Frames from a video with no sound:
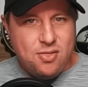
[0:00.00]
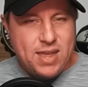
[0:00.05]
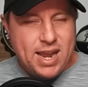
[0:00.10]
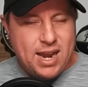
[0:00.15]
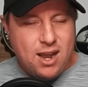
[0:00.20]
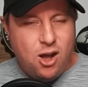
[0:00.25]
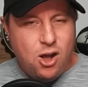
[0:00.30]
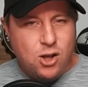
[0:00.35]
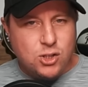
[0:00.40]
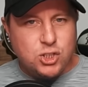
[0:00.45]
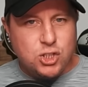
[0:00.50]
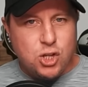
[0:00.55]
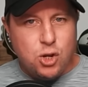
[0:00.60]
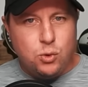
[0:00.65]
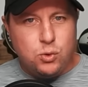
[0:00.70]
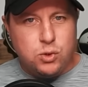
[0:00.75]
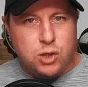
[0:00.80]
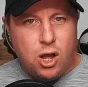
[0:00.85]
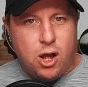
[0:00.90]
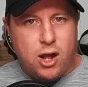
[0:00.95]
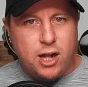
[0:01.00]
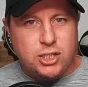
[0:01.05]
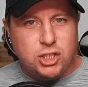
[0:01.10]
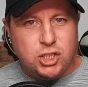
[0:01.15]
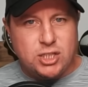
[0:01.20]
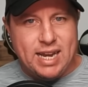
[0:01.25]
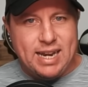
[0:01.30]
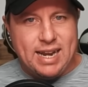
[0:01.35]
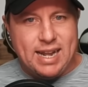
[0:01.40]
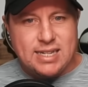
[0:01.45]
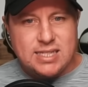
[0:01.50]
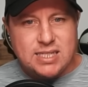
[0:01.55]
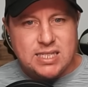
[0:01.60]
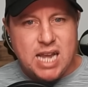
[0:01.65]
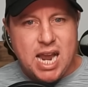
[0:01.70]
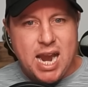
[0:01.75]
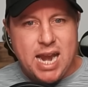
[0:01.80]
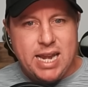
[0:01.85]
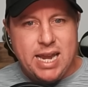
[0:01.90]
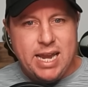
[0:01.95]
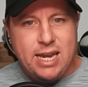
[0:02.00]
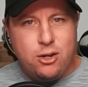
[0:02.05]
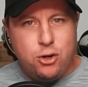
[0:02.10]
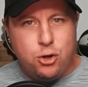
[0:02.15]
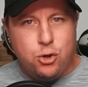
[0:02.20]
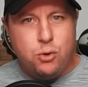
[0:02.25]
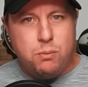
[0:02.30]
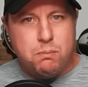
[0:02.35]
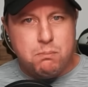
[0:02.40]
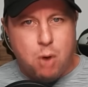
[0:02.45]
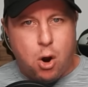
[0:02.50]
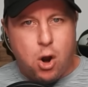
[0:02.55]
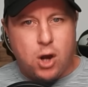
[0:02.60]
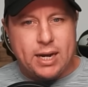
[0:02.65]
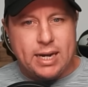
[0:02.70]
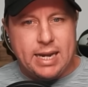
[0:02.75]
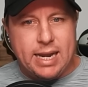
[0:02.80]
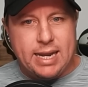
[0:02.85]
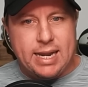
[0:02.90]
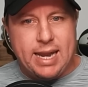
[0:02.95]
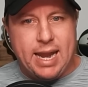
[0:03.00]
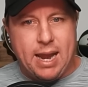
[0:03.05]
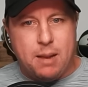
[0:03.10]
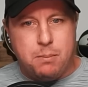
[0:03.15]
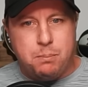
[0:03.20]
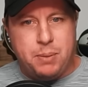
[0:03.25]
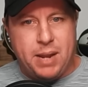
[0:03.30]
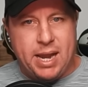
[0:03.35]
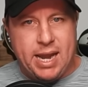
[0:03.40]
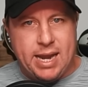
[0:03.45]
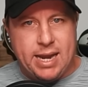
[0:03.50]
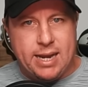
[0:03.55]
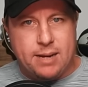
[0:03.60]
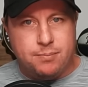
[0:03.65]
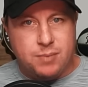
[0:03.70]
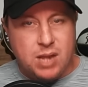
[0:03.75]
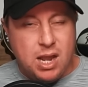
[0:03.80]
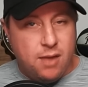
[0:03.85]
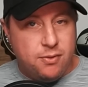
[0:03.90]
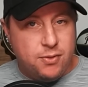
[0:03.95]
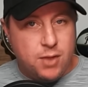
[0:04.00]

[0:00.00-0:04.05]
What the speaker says: They also launched an exciting new marketing campaign.